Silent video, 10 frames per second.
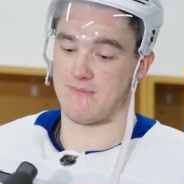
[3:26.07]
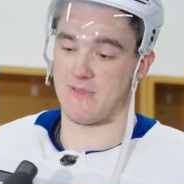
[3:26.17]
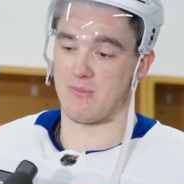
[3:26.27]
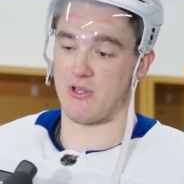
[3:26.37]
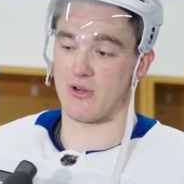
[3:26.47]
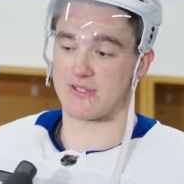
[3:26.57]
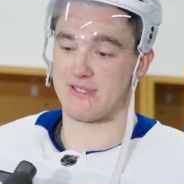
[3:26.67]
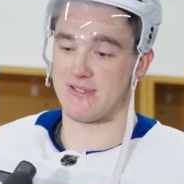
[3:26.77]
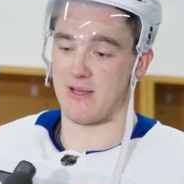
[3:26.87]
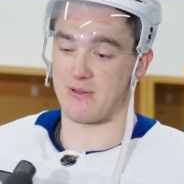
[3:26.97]
the blocks
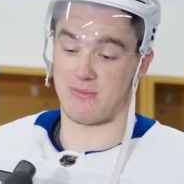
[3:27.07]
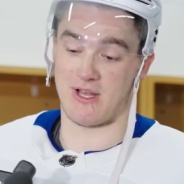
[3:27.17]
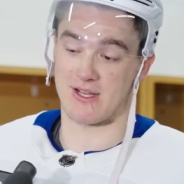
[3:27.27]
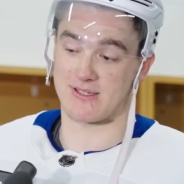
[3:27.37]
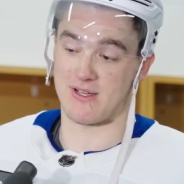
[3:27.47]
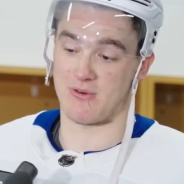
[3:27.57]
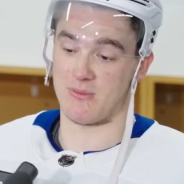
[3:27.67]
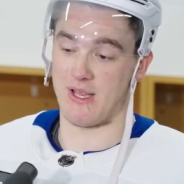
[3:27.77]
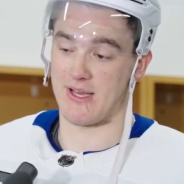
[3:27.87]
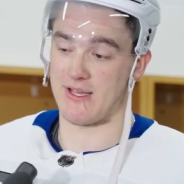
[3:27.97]
that the blocks that we're
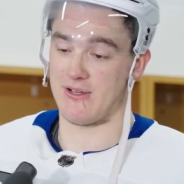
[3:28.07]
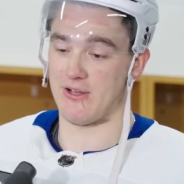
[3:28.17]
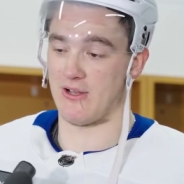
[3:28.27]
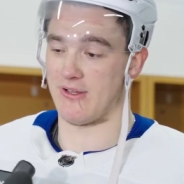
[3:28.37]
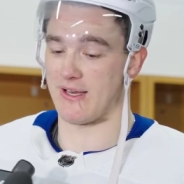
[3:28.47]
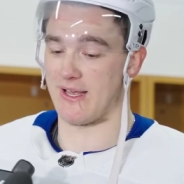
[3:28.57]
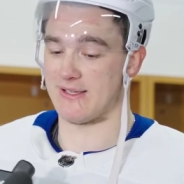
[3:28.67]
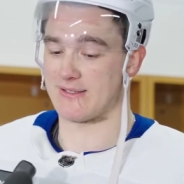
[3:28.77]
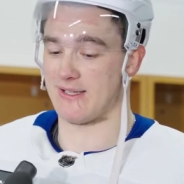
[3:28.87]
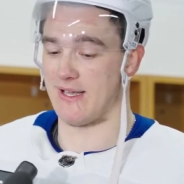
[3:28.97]
making. You know, the
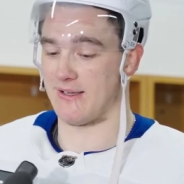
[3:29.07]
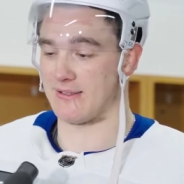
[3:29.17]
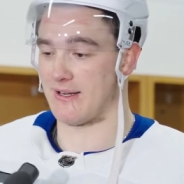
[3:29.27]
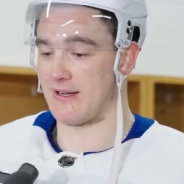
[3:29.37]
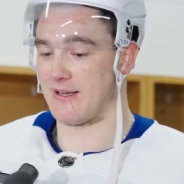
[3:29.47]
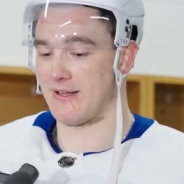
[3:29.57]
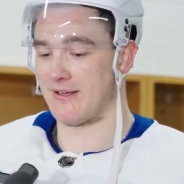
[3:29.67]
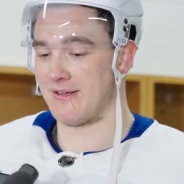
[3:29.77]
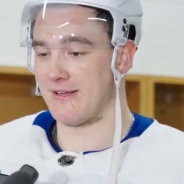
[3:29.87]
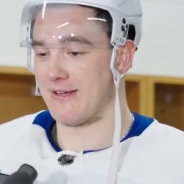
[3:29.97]
guys laying their
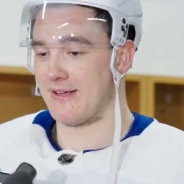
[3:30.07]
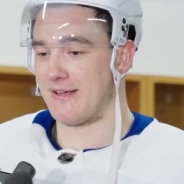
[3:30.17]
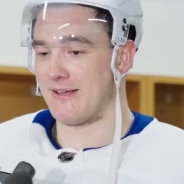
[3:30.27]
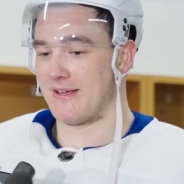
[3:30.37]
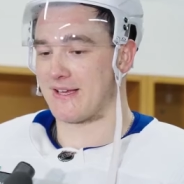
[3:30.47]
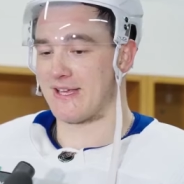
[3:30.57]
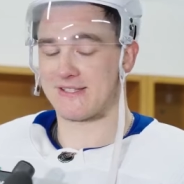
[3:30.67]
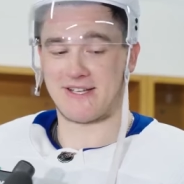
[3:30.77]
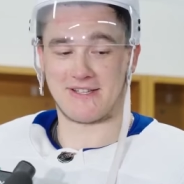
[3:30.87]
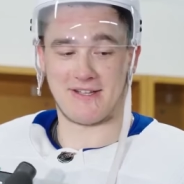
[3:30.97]

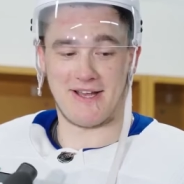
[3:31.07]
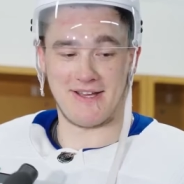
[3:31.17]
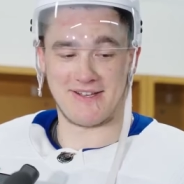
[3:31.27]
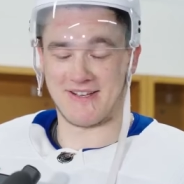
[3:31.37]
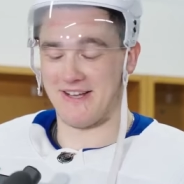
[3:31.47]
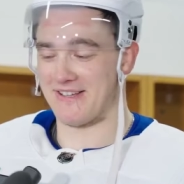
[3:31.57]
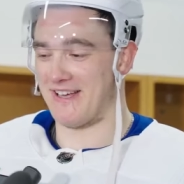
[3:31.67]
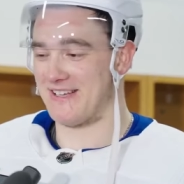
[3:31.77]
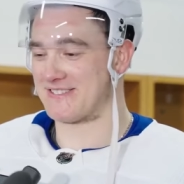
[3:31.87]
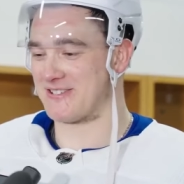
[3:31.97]
kids on the line and all
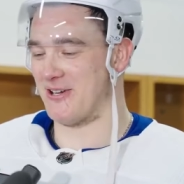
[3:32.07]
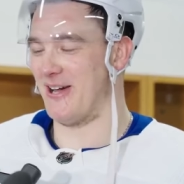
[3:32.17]
that. So